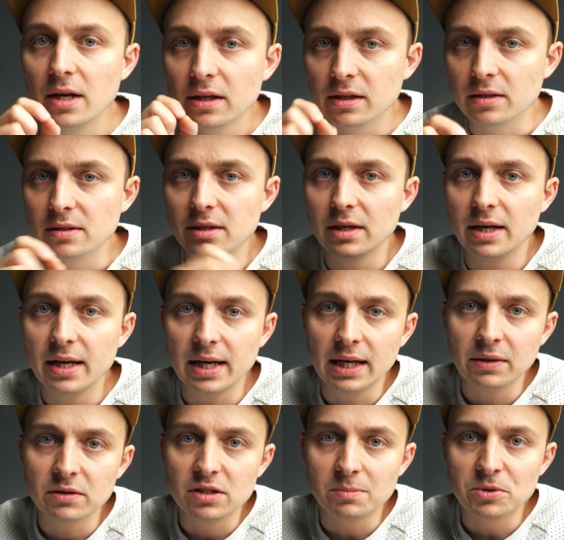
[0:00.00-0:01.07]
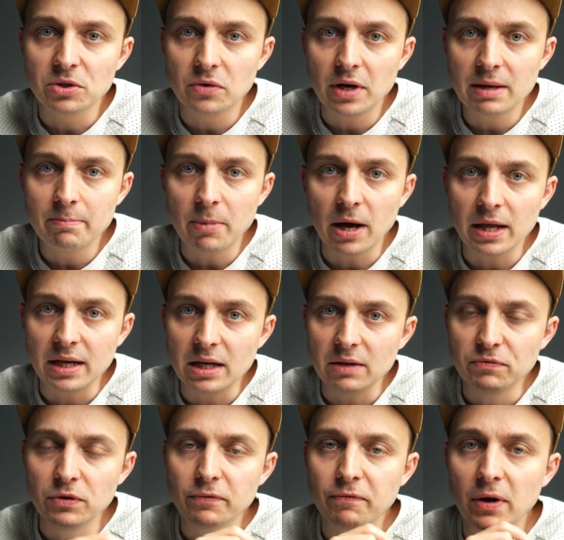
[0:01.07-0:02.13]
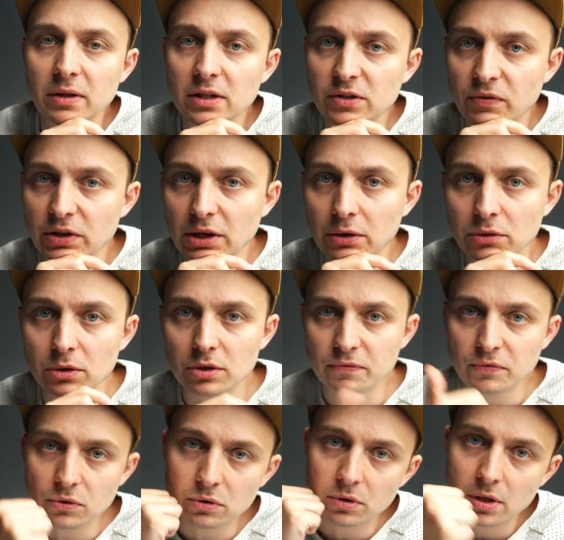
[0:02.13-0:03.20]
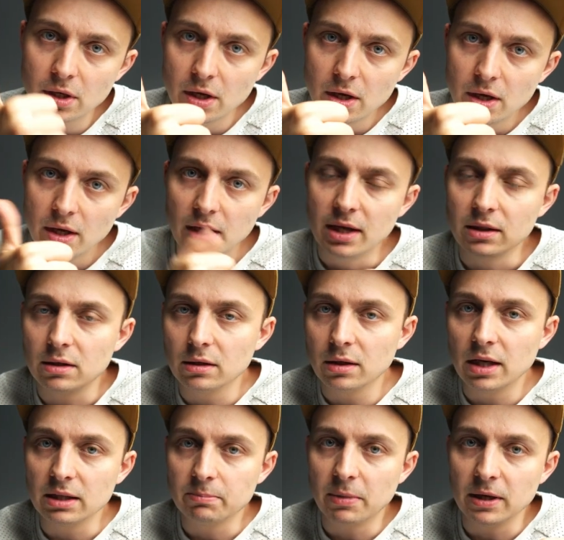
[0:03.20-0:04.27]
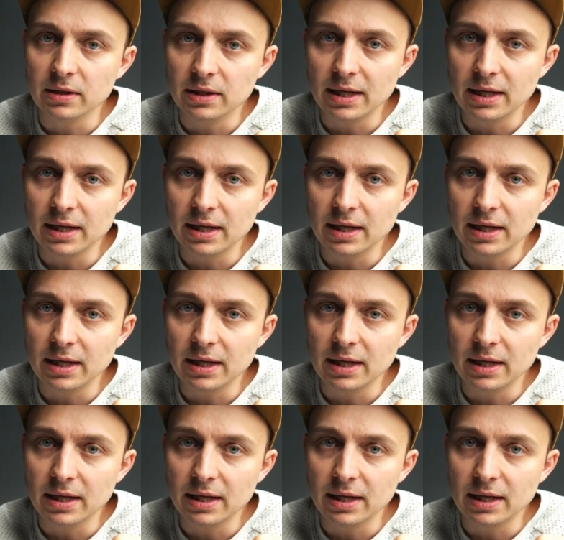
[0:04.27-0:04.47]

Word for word: consider hitting the subscribe button, and if you find this video useful, hit the like button.